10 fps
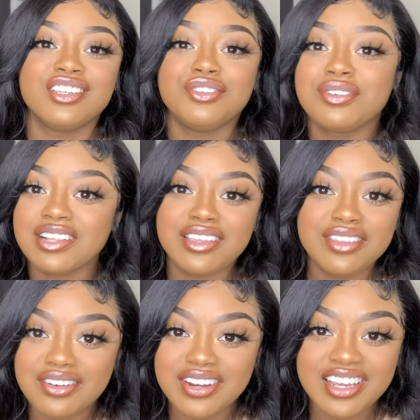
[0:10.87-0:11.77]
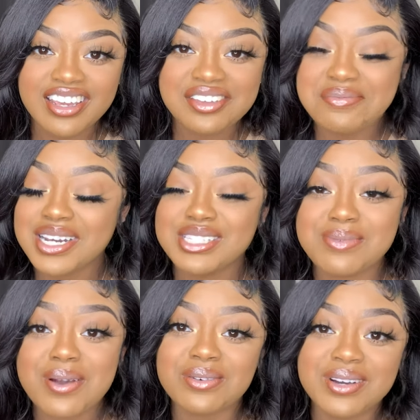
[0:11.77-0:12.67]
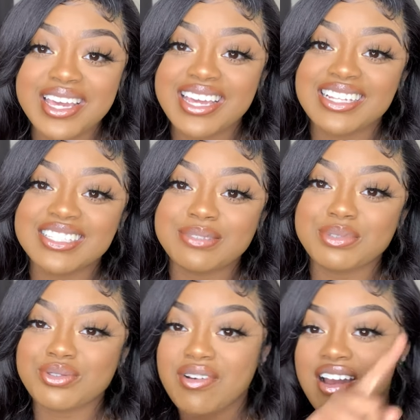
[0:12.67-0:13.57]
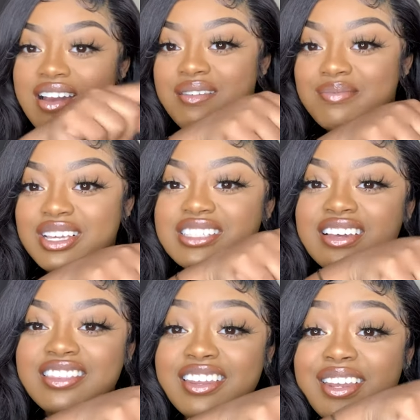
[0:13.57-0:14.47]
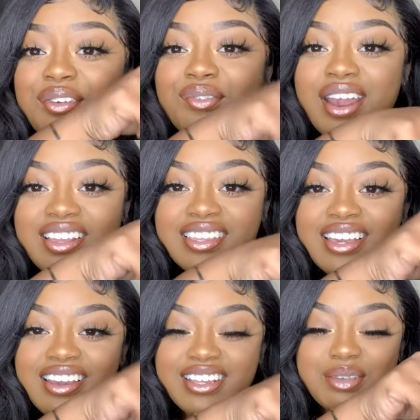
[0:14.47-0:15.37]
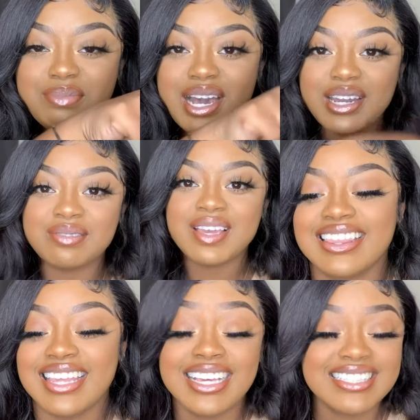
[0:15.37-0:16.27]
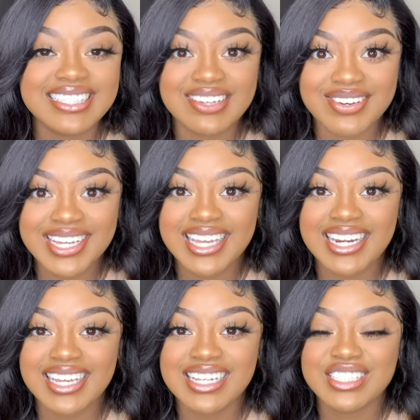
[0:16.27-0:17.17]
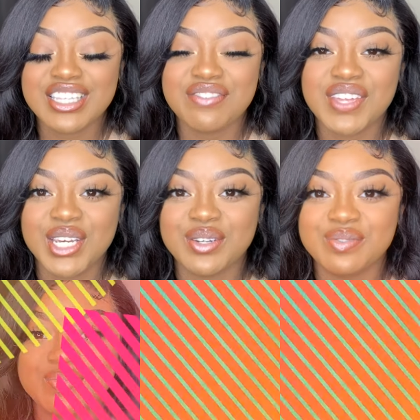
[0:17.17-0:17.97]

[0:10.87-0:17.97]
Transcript: you clicked on it, you might as well go ahead and subscribe. It's underneath right there at the bottom. Let's go ahead and get into the video.